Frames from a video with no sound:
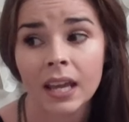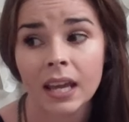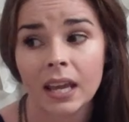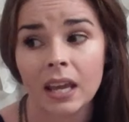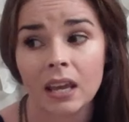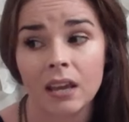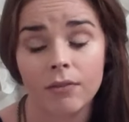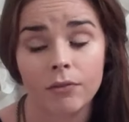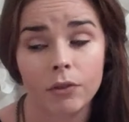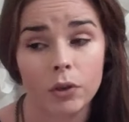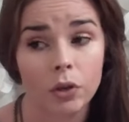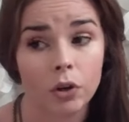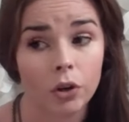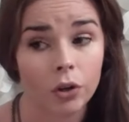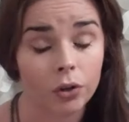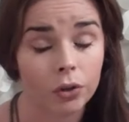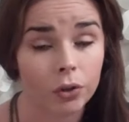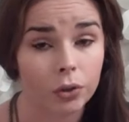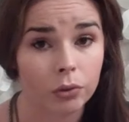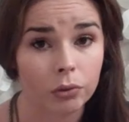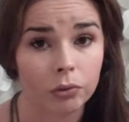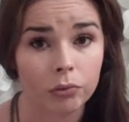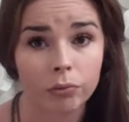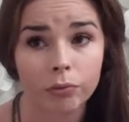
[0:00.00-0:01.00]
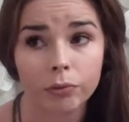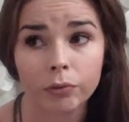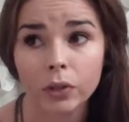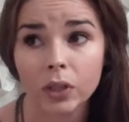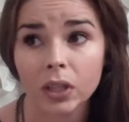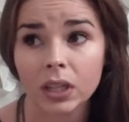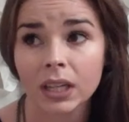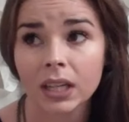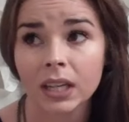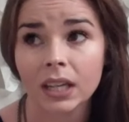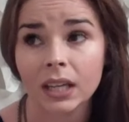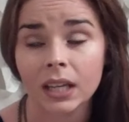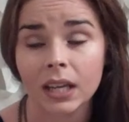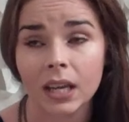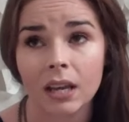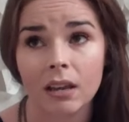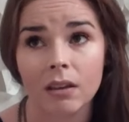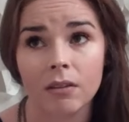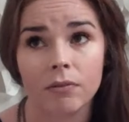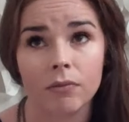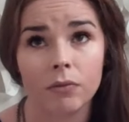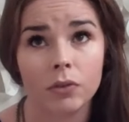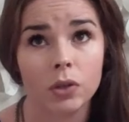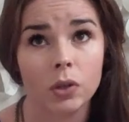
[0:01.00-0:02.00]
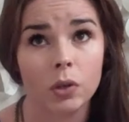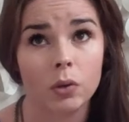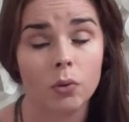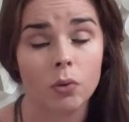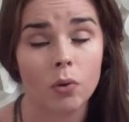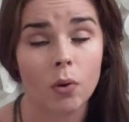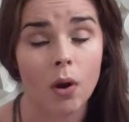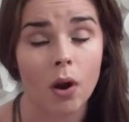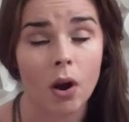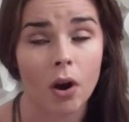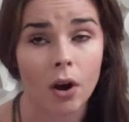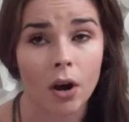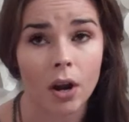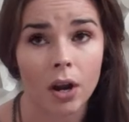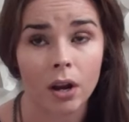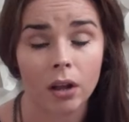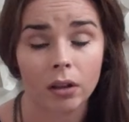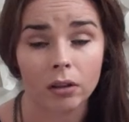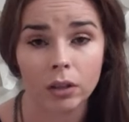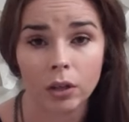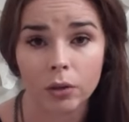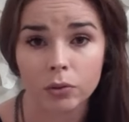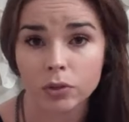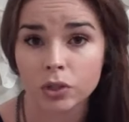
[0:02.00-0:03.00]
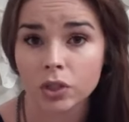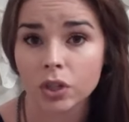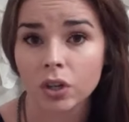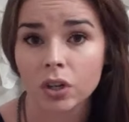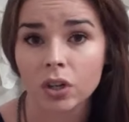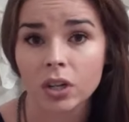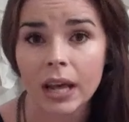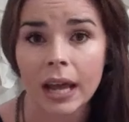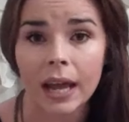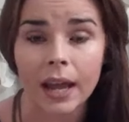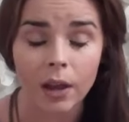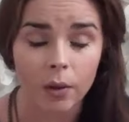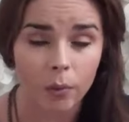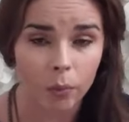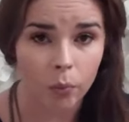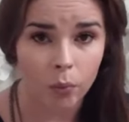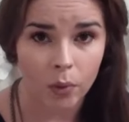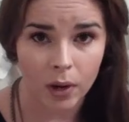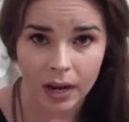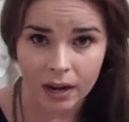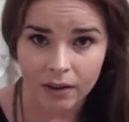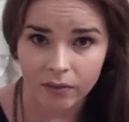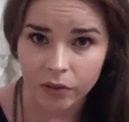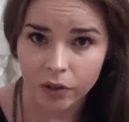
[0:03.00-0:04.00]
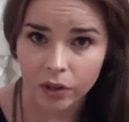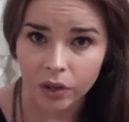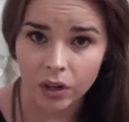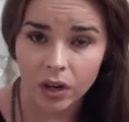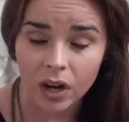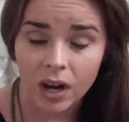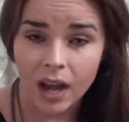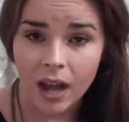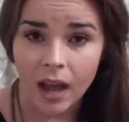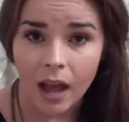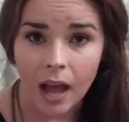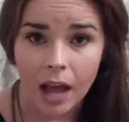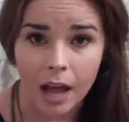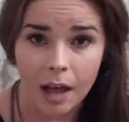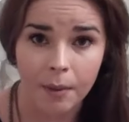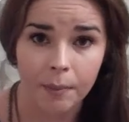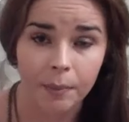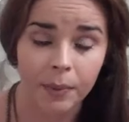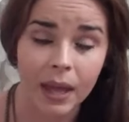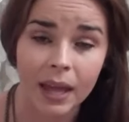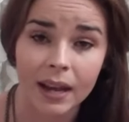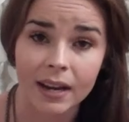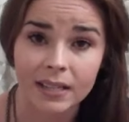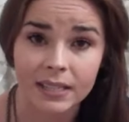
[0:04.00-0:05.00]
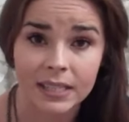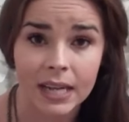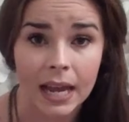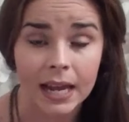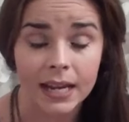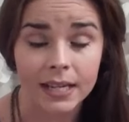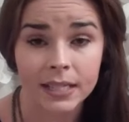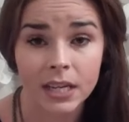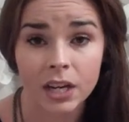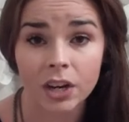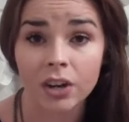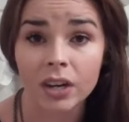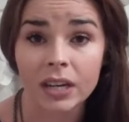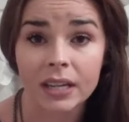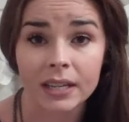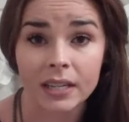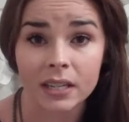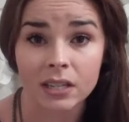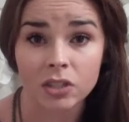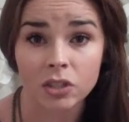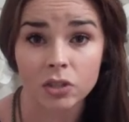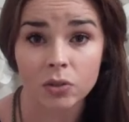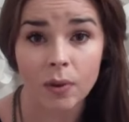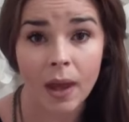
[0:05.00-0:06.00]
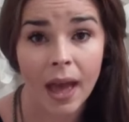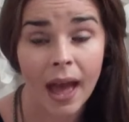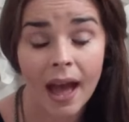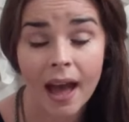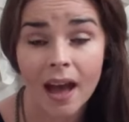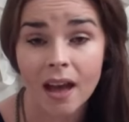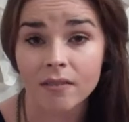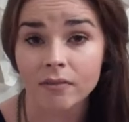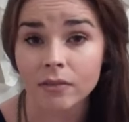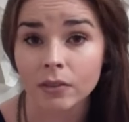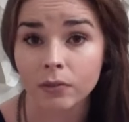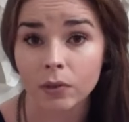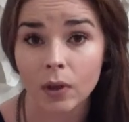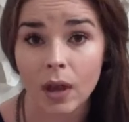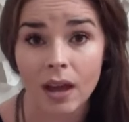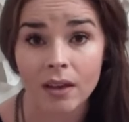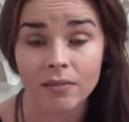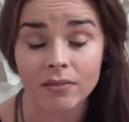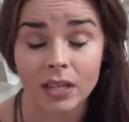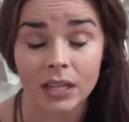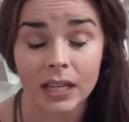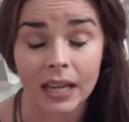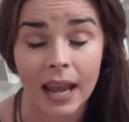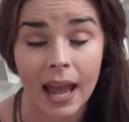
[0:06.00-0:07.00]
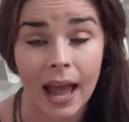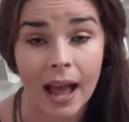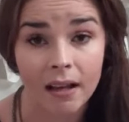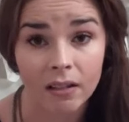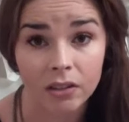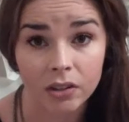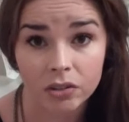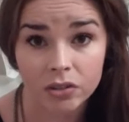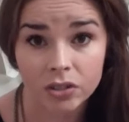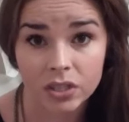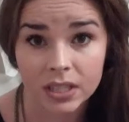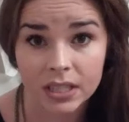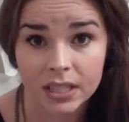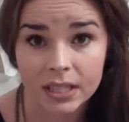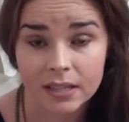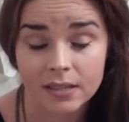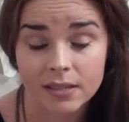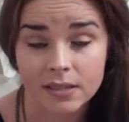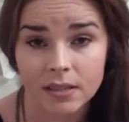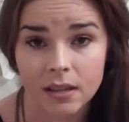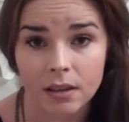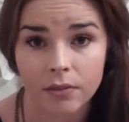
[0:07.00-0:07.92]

if you're gluten free, if you are on a low sugar diet, whatever um, kind of dietary needs you have, if you have any allergies,